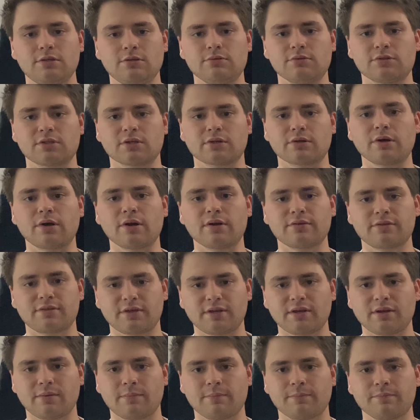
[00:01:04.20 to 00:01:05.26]
use the car
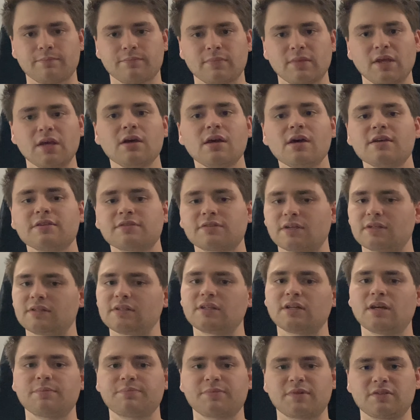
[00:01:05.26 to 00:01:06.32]
thing.
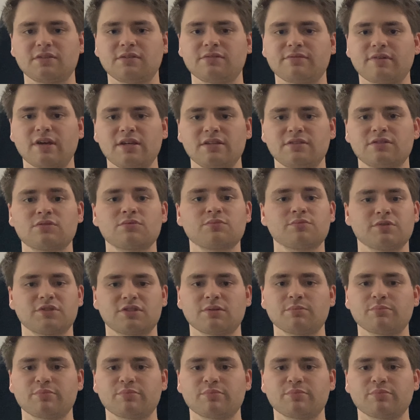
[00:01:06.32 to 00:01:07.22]
Setting up the device was a